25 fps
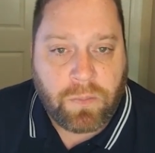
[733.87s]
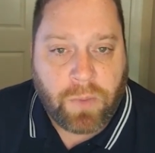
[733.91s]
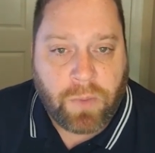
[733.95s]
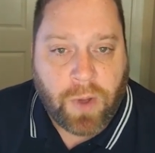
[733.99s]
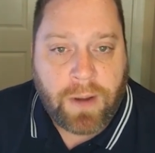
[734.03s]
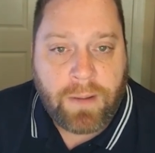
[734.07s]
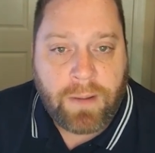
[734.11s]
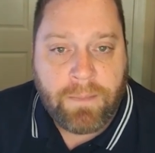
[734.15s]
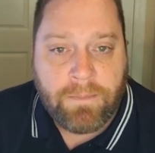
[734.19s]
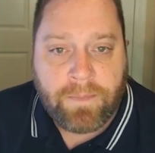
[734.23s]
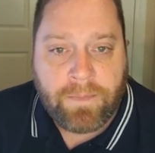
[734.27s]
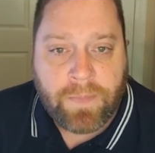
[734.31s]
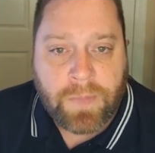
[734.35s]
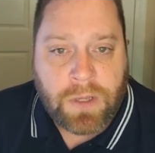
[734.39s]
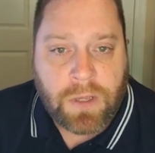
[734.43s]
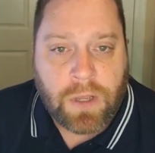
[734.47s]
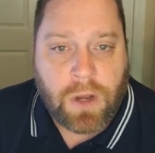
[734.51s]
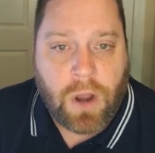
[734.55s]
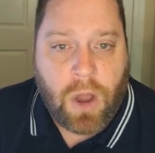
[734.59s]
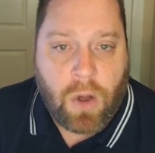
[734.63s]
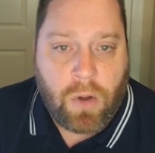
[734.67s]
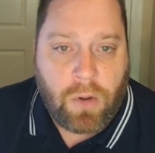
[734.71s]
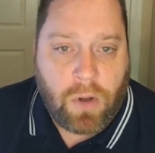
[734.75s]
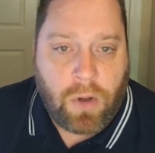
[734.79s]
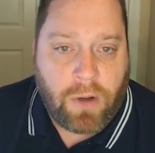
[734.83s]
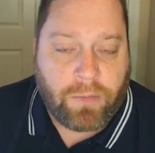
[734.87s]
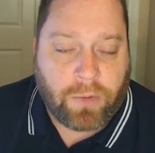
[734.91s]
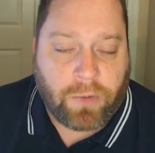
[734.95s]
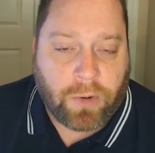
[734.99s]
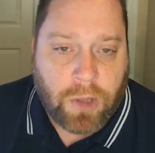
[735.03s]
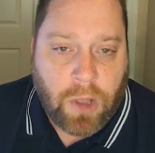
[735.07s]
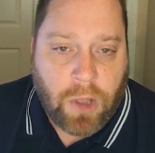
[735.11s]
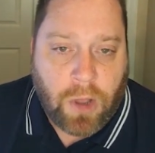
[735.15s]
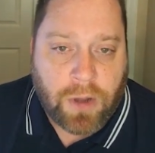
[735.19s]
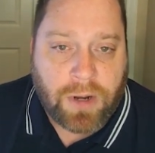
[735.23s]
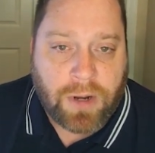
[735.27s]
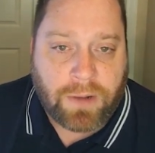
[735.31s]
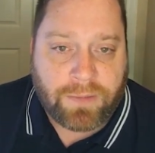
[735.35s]
But over a
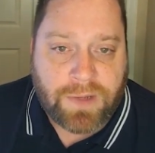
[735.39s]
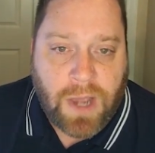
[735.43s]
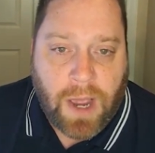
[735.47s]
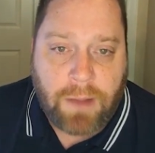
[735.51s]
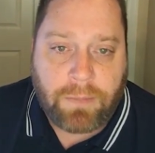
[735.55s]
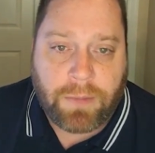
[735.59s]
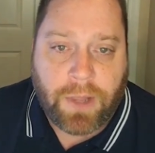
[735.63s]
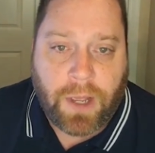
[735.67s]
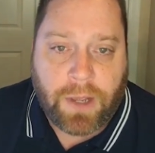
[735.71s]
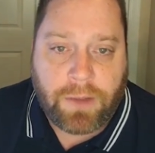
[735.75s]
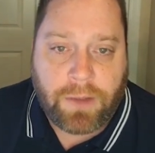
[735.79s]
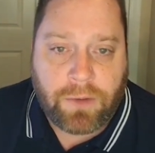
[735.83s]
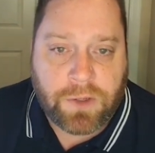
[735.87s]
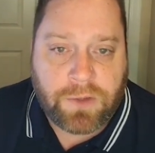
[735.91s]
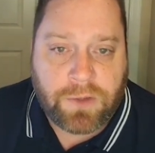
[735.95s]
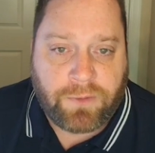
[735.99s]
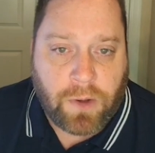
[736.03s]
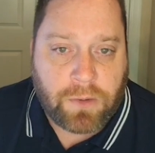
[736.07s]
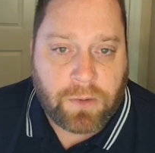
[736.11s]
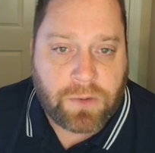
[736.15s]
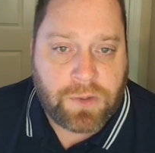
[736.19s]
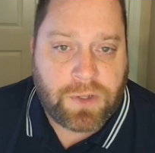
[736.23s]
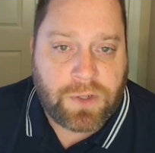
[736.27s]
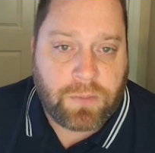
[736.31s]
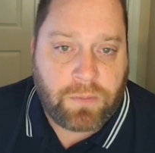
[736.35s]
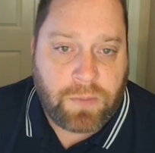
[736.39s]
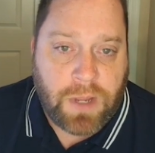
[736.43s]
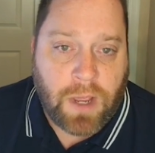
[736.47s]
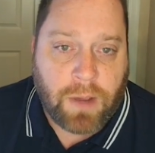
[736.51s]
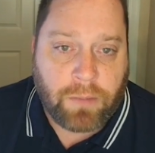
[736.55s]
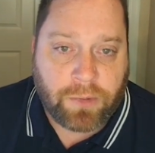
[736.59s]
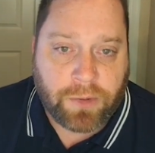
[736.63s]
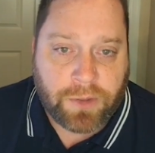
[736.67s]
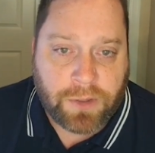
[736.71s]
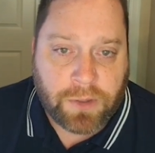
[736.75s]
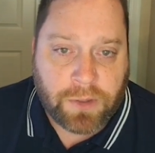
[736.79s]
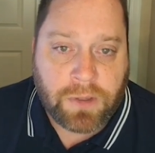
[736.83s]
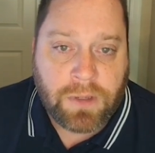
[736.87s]
long enough timeline, those folks should be
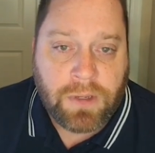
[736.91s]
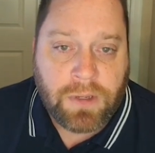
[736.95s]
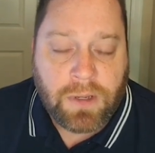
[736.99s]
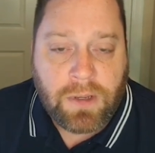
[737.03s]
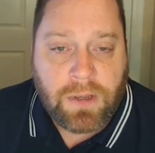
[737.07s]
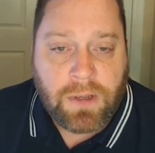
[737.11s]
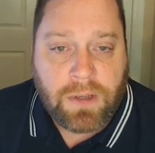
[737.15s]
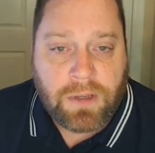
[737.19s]
able to